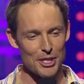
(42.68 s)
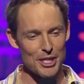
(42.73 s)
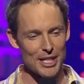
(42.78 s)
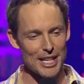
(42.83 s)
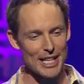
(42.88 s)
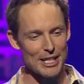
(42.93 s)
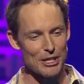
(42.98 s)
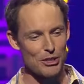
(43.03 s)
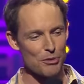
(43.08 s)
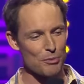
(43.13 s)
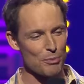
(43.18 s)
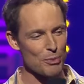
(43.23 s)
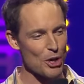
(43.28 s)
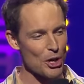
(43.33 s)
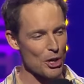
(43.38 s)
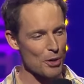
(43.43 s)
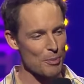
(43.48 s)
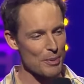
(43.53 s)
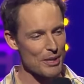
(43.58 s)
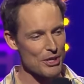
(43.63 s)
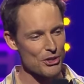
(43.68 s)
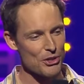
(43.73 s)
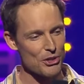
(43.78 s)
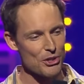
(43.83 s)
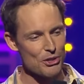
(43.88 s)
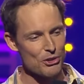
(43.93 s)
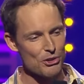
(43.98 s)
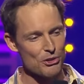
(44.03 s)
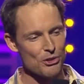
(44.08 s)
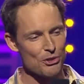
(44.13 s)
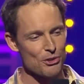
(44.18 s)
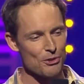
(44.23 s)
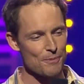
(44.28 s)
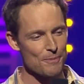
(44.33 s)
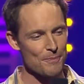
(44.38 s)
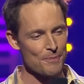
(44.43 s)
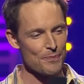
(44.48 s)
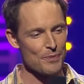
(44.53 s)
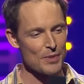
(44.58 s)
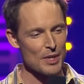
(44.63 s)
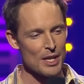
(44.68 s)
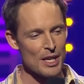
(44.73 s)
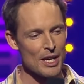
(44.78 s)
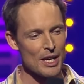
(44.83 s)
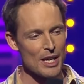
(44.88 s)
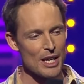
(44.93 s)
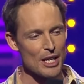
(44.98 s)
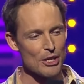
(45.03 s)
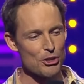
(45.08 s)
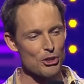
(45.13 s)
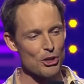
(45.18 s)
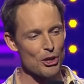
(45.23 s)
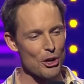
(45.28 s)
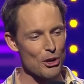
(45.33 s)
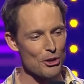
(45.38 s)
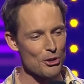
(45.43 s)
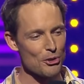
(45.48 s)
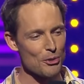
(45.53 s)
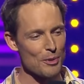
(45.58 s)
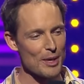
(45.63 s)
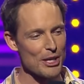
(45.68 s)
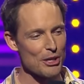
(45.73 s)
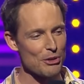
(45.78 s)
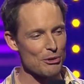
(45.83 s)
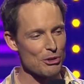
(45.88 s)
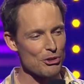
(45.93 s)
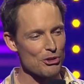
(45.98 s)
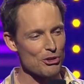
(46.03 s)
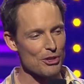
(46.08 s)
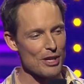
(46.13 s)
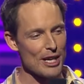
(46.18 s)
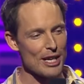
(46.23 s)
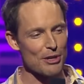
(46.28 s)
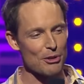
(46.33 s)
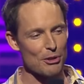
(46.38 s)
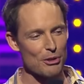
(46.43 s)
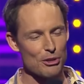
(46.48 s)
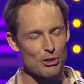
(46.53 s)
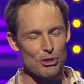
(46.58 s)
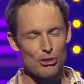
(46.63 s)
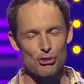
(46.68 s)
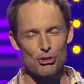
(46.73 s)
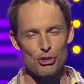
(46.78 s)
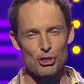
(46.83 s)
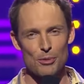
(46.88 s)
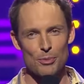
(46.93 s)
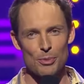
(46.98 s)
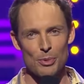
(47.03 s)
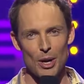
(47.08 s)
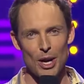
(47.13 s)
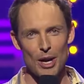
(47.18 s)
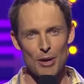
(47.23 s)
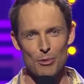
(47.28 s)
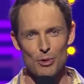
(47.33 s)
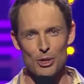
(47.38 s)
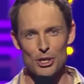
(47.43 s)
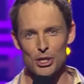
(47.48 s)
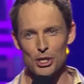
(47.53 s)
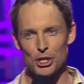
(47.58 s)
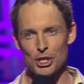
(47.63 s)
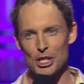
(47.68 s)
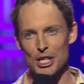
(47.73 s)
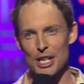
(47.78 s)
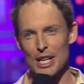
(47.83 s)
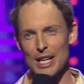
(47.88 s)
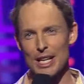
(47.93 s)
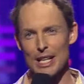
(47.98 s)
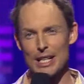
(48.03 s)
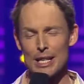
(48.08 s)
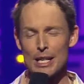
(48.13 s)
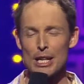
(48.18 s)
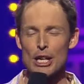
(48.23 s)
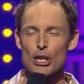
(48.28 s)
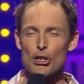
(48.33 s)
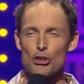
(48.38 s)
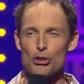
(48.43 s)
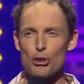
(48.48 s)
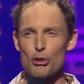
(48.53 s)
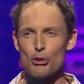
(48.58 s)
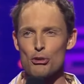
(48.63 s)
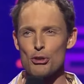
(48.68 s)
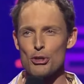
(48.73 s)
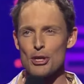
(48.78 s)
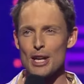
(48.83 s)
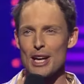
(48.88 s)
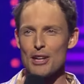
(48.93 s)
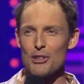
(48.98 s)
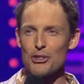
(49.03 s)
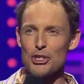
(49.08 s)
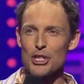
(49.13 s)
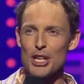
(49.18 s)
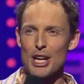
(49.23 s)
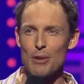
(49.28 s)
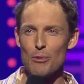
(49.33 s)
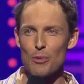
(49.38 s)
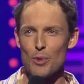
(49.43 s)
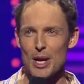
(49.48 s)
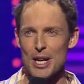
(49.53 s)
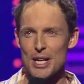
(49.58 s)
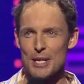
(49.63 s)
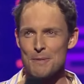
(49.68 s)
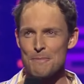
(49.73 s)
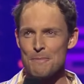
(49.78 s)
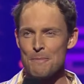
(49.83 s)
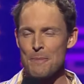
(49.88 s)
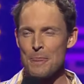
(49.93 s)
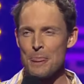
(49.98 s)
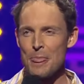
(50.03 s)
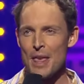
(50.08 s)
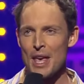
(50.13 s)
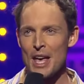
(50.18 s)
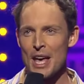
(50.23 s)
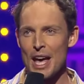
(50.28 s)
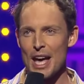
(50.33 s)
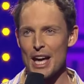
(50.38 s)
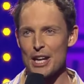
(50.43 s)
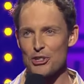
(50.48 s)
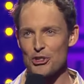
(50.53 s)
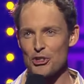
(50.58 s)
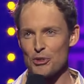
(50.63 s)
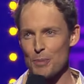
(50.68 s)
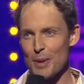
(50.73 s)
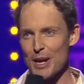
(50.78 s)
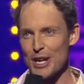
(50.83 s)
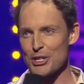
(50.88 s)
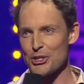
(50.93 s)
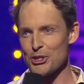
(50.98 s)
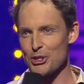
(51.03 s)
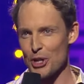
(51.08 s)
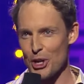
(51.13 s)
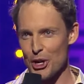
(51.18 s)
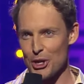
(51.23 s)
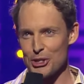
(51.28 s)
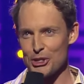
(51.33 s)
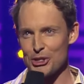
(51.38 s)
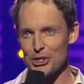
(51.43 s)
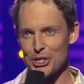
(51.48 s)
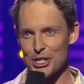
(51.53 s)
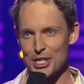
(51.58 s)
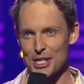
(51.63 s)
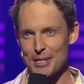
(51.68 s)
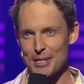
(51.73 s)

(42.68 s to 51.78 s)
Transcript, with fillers: the latest blockbusters. And so on the way to Australia on this trip, I watched uh, 2001 A Space Odyssey,